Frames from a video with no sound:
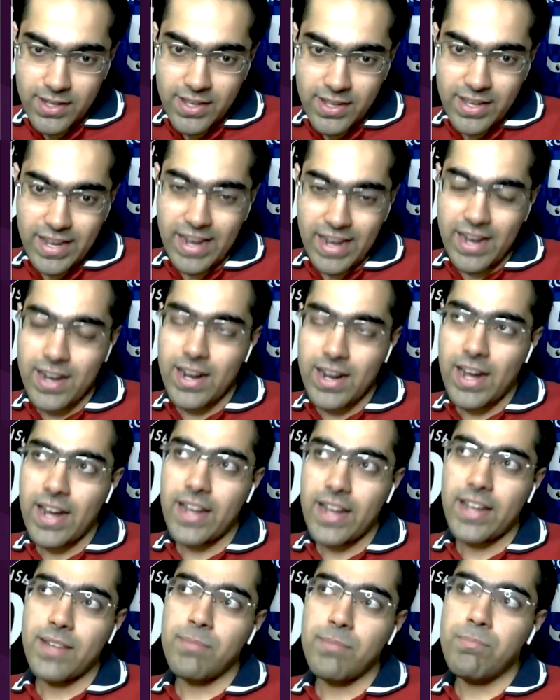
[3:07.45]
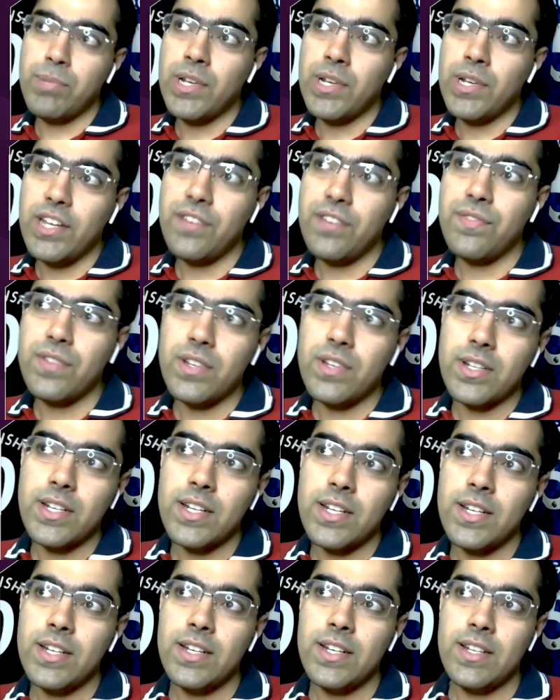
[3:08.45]
and I believe that
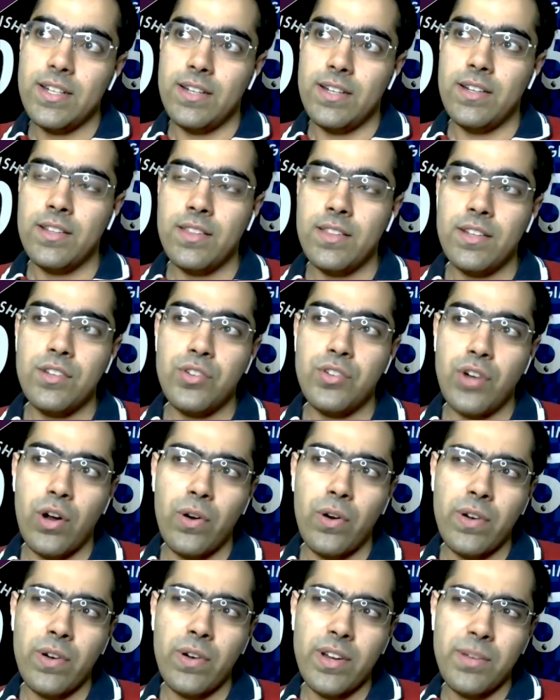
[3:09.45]
the TRAORE